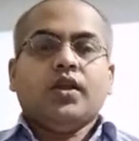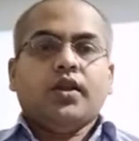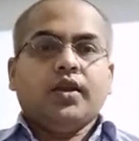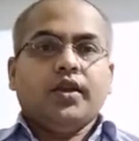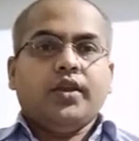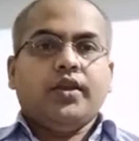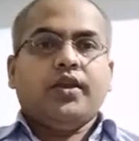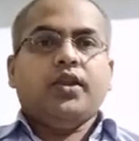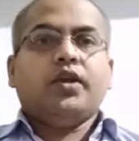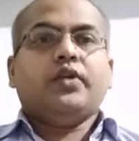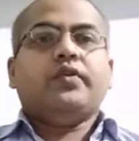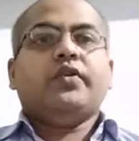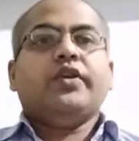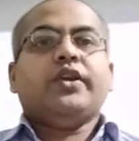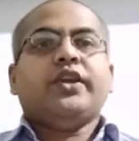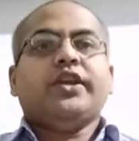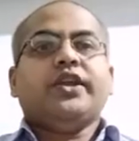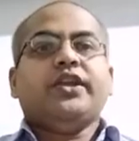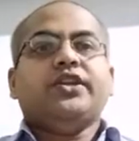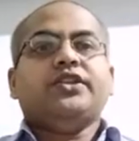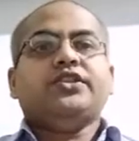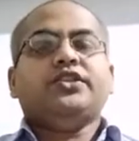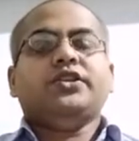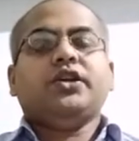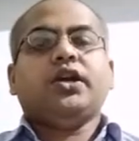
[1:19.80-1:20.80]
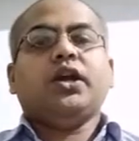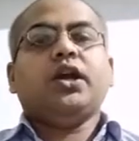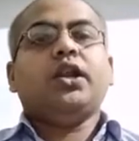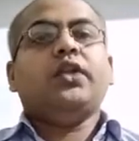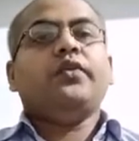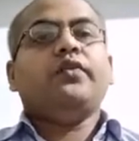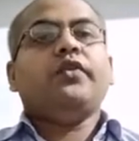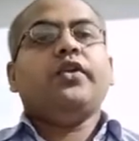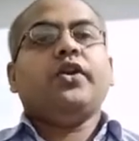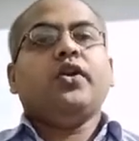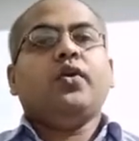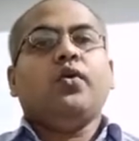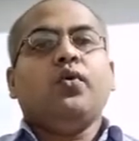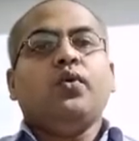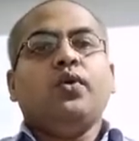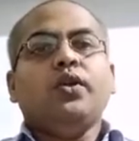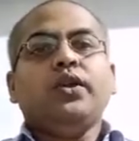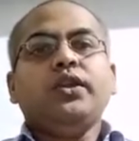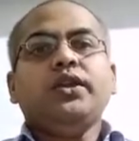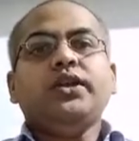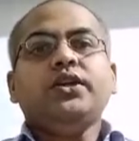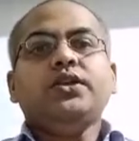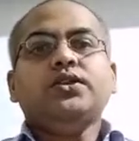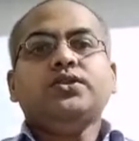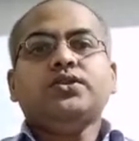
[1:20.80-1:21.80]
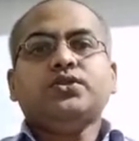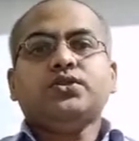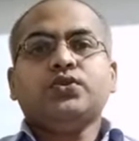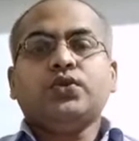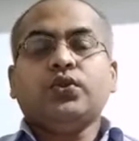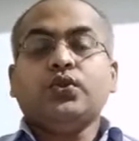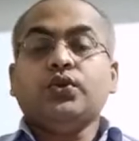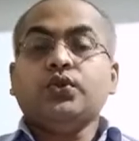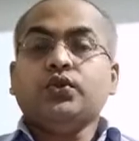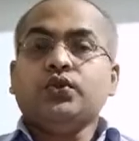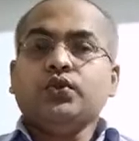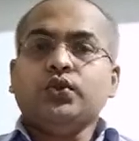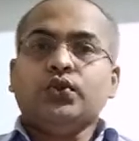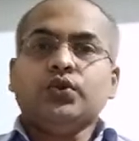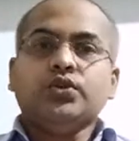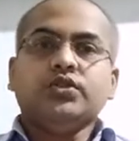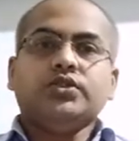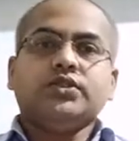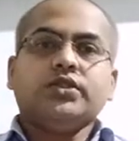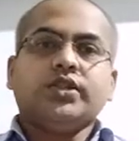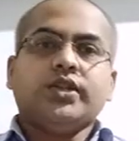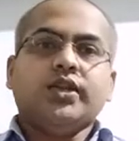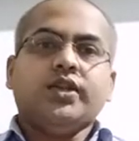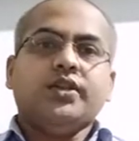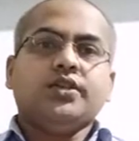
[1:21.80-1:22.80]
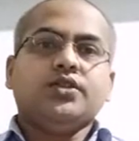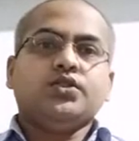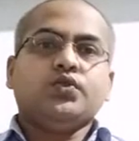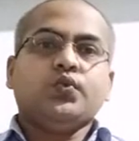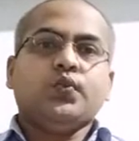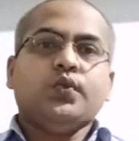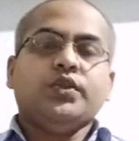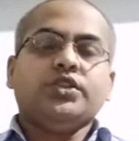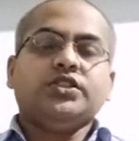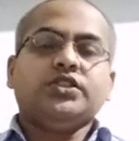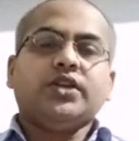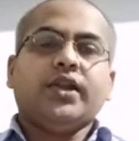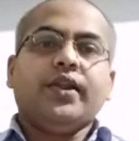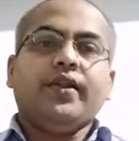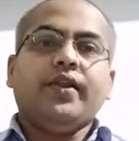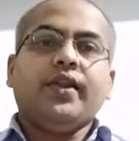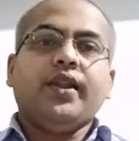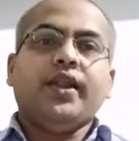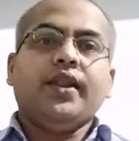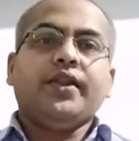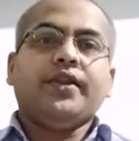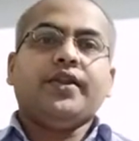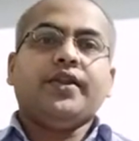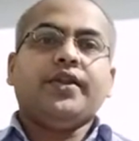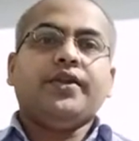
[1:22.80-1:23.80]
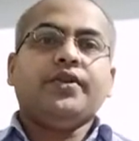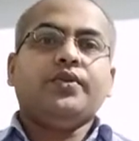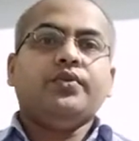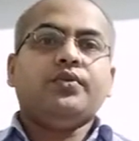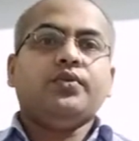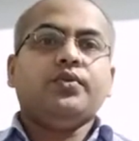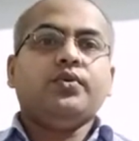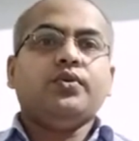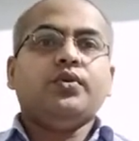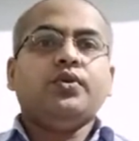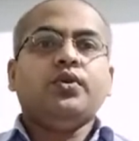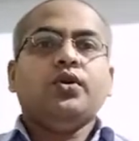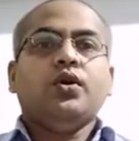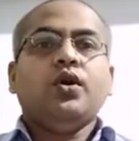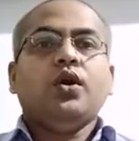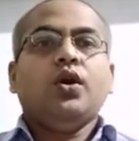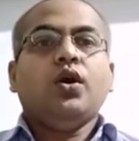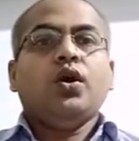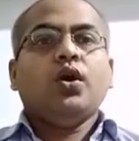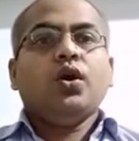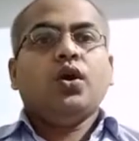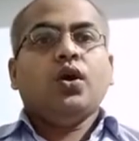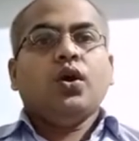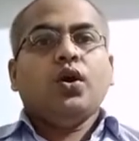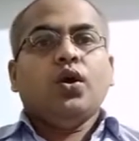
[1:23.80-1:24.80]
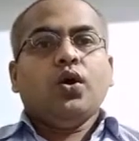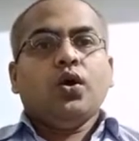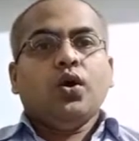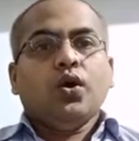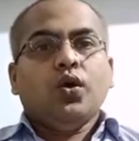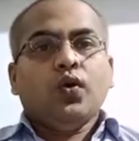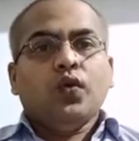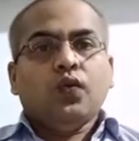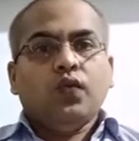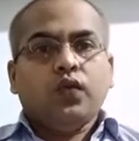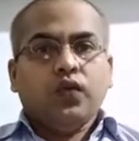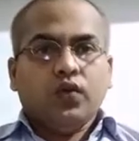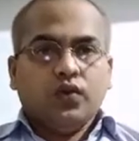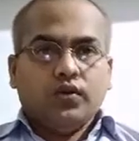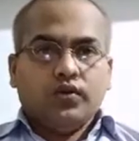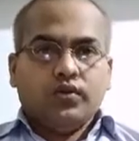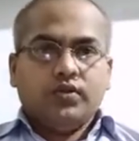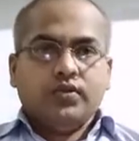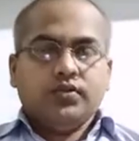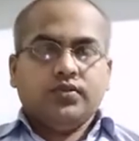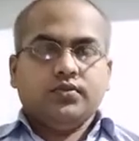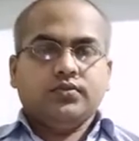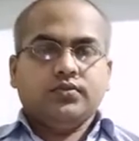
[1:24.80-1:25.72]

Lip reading: In our kitchen, we only store those things which are related to food.